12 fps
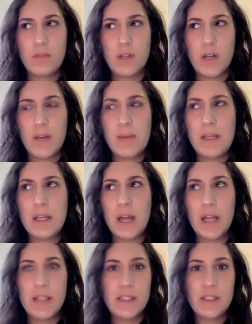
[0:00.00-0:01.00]
I mean,
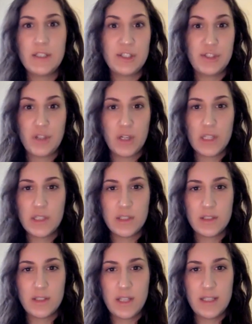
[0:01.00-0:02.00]
I didn't start
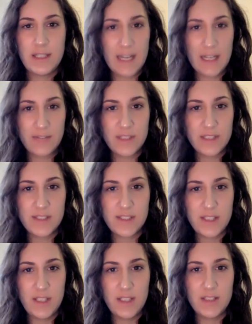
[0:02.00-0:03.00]
in
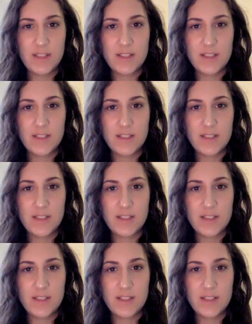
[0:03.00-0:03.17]
advocacy.